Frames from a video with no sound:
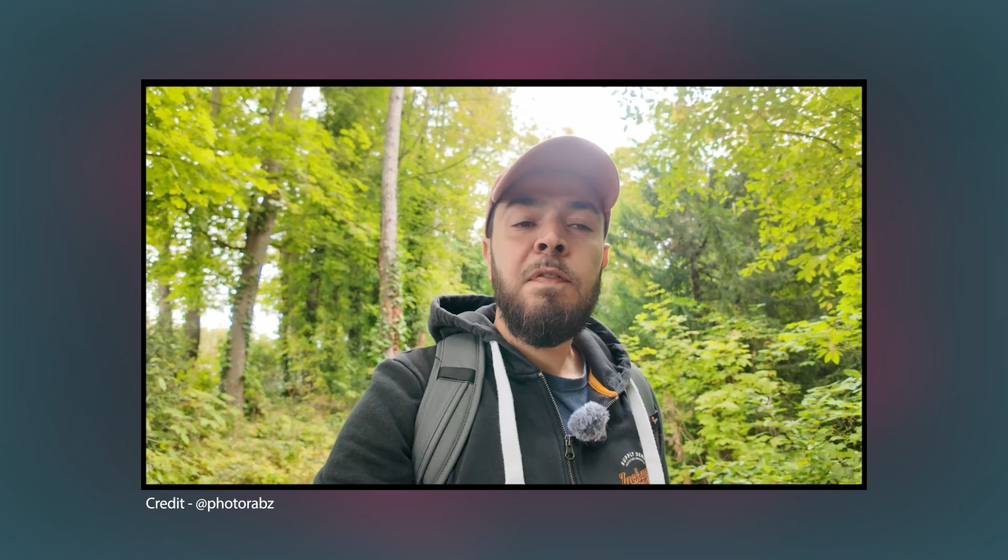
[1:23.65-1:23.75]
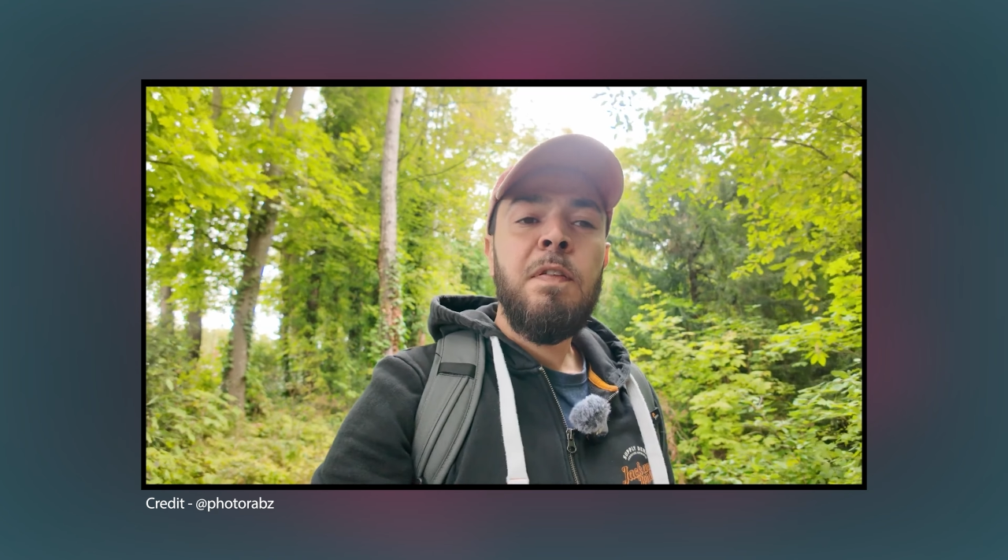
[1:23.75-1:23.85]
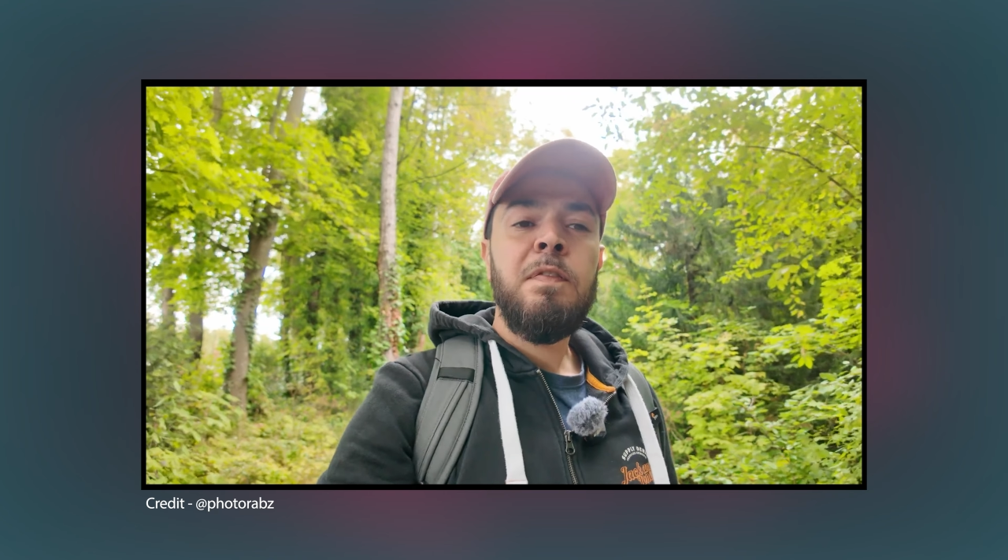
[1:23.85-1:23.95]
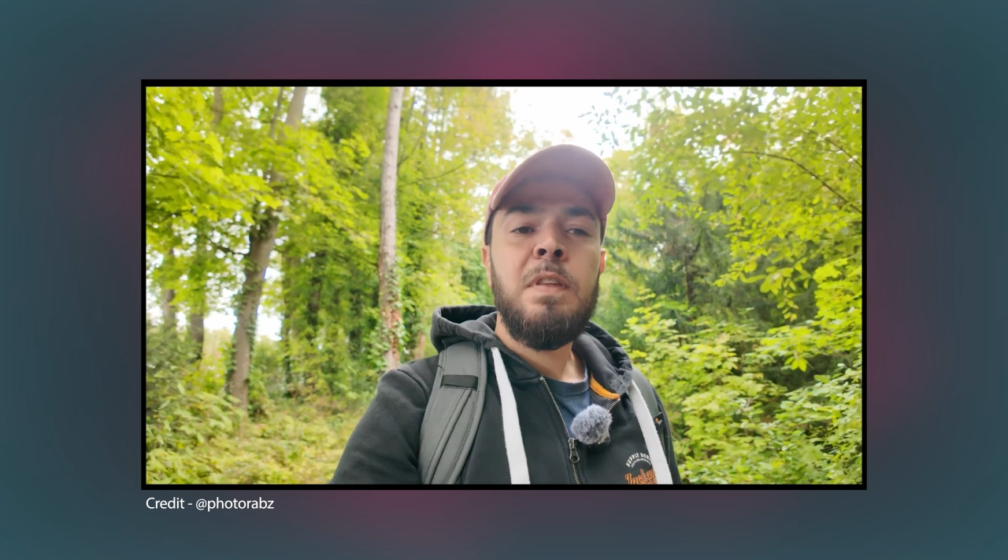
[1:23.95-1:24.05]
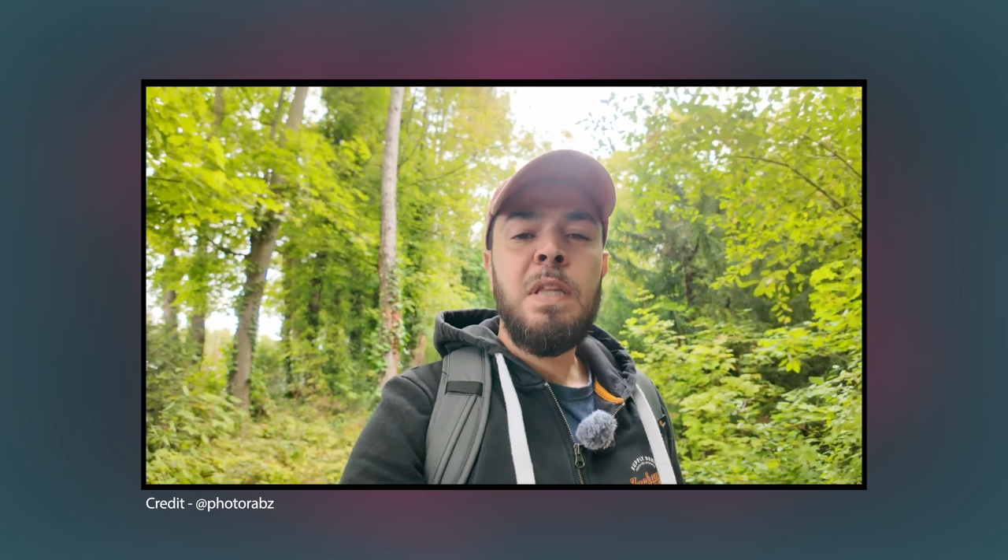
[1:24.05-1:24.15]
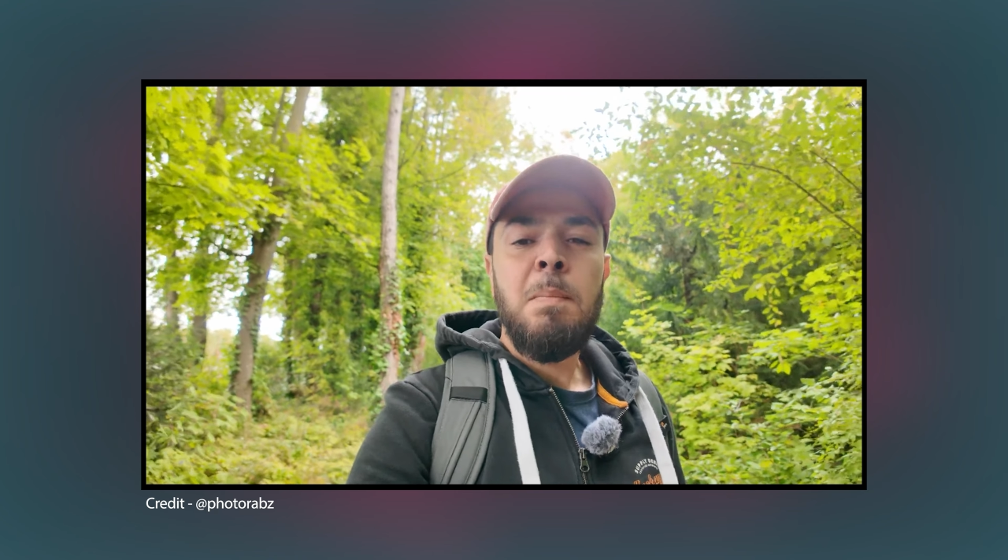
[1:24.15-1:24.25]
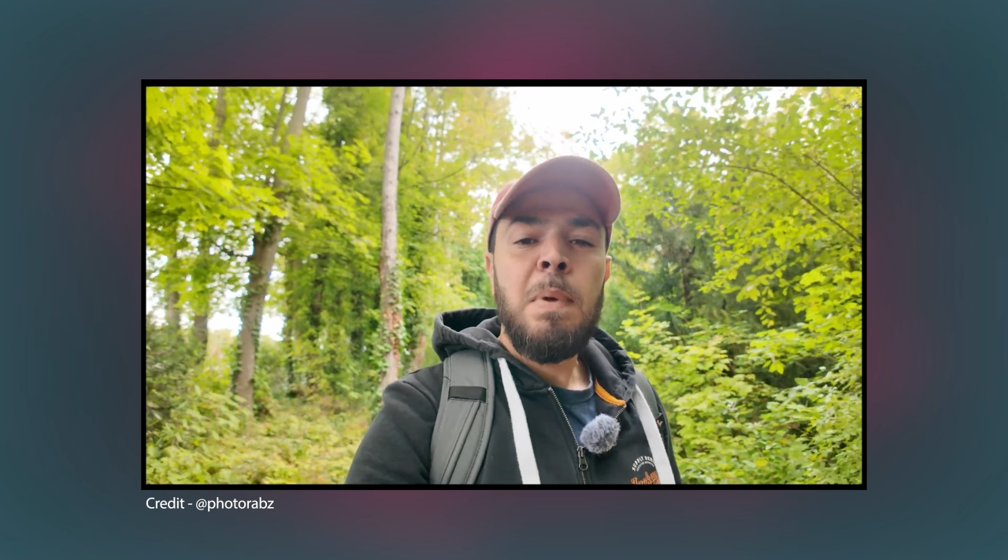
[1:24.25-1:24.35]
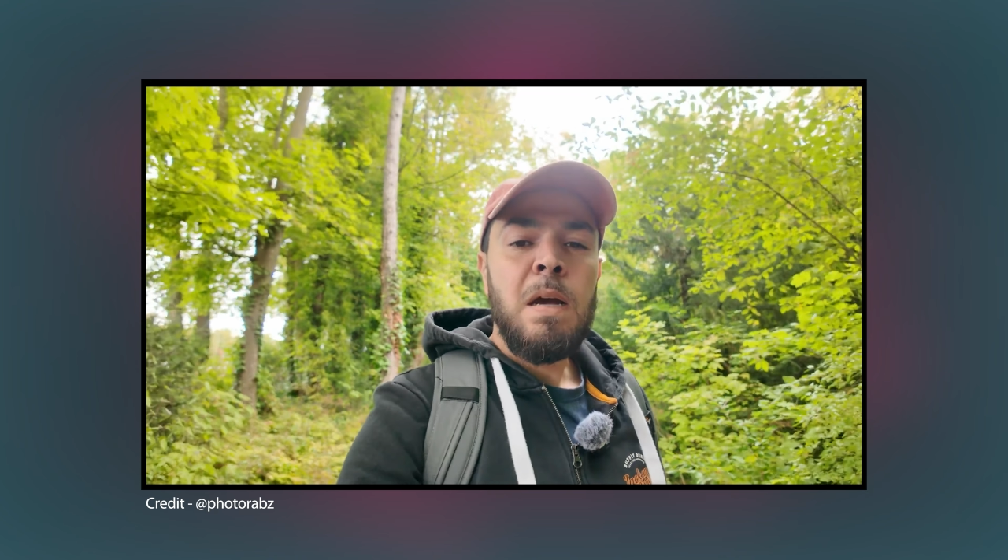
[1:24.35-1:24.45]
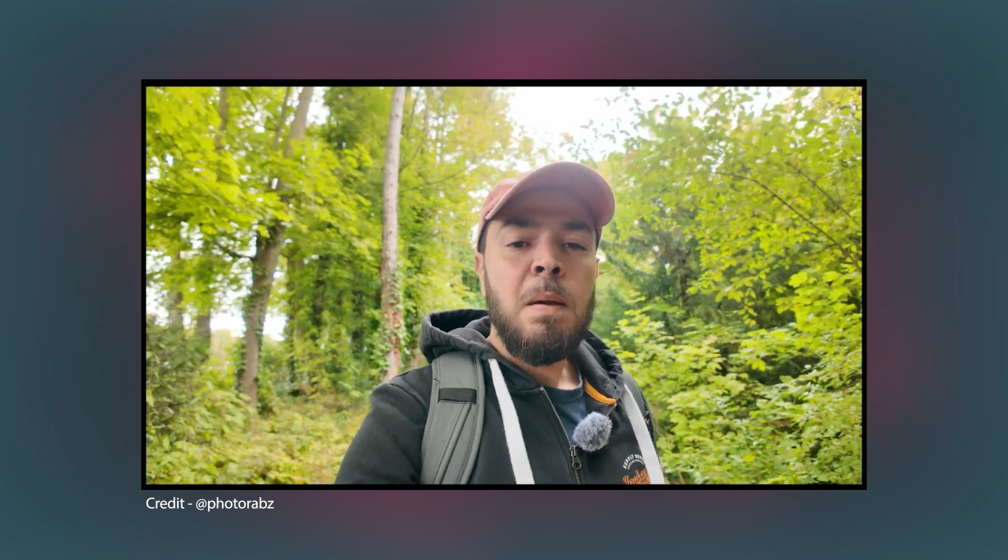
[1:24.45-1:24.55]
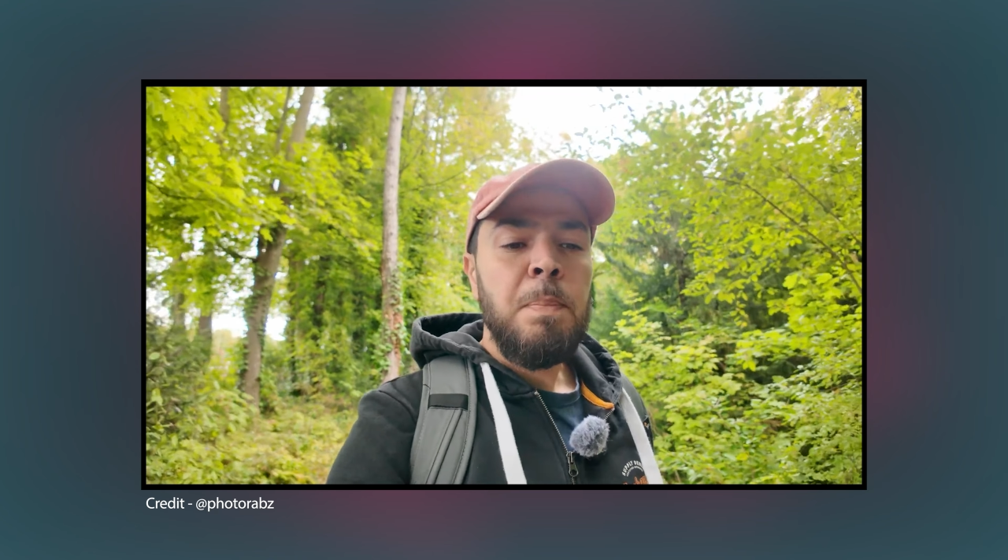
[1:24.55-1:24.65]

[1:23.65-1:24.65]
take 50